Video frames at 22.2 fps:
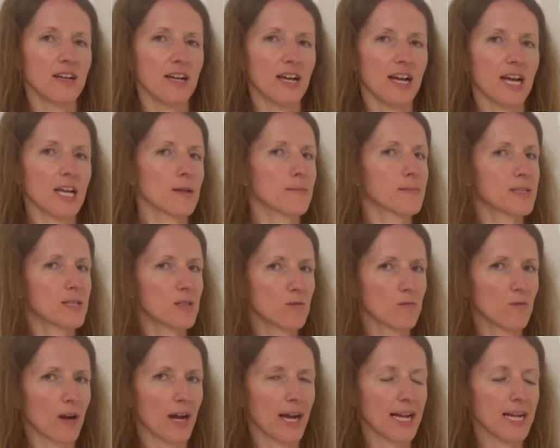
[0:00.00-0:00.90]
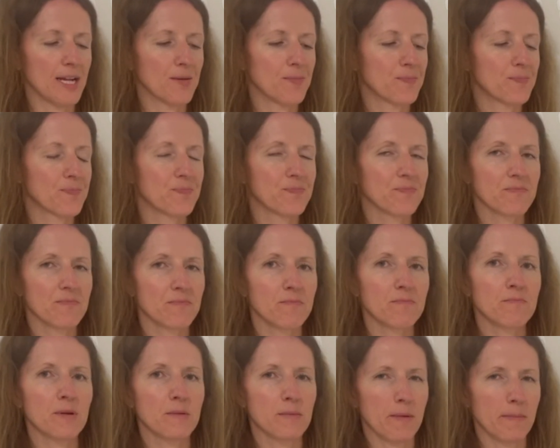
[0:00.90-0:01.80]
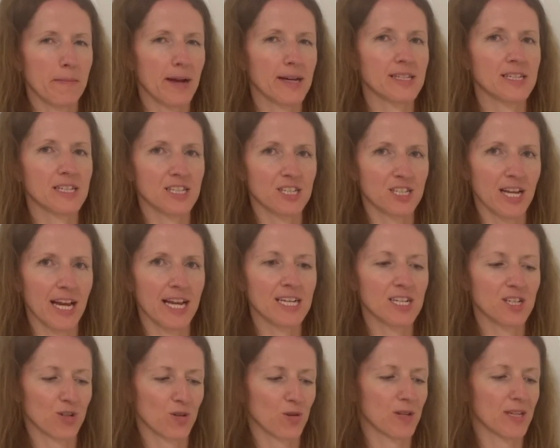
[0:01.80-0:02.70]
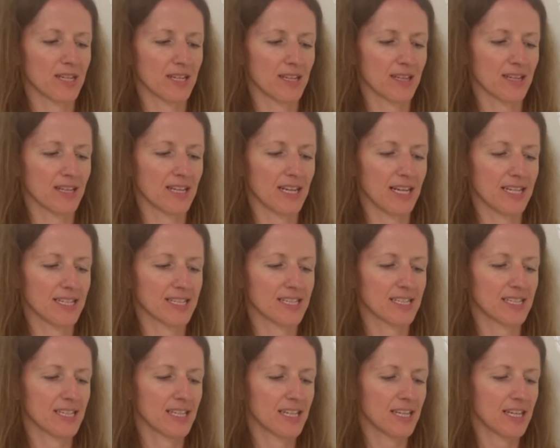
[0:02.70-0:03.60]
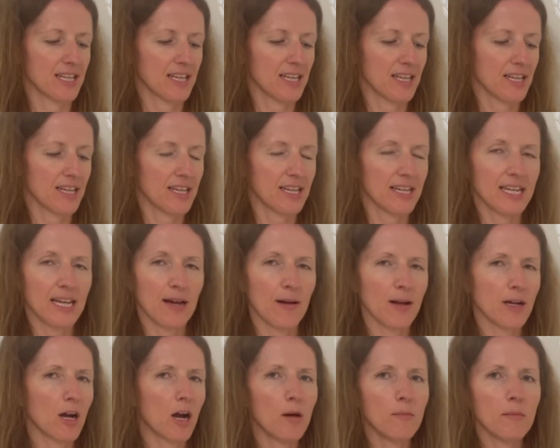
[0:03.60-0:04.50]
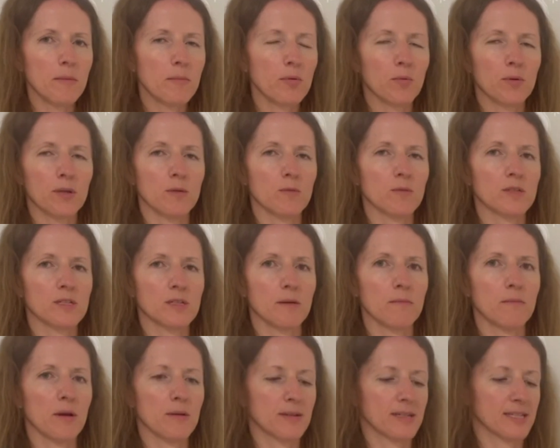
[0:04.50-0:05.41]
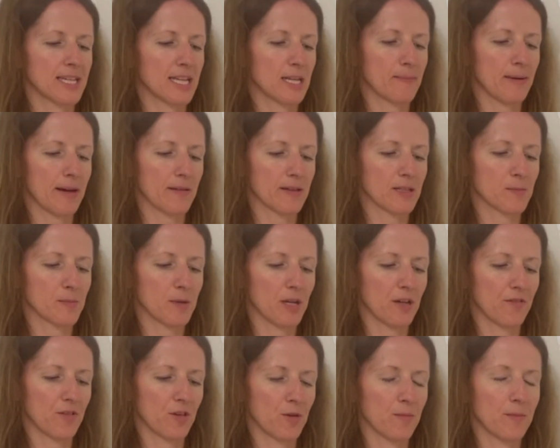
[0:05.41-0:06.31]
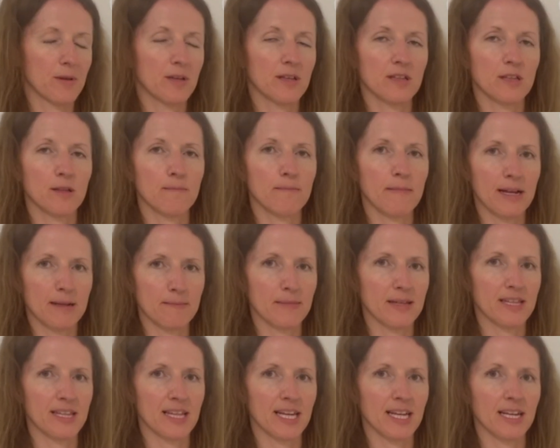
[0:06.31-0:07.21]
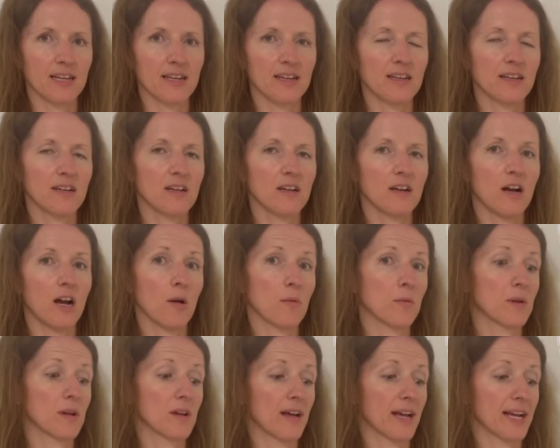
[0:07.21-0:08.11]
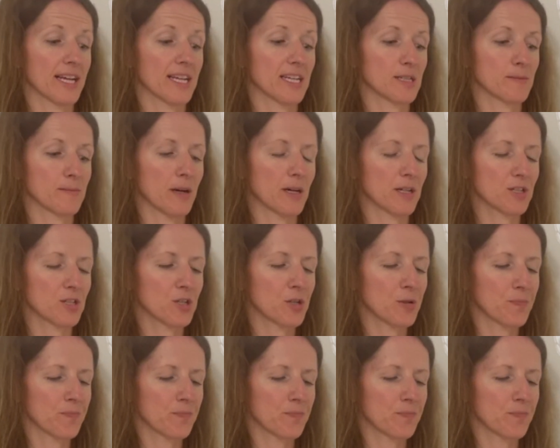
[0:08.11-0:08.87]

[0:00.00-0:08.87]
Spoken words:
and I'm still right, but my mind has changed on it nonetheless. Now, I can't remember what it was Mona said about this perfume that made me think I wouldn't like it as much.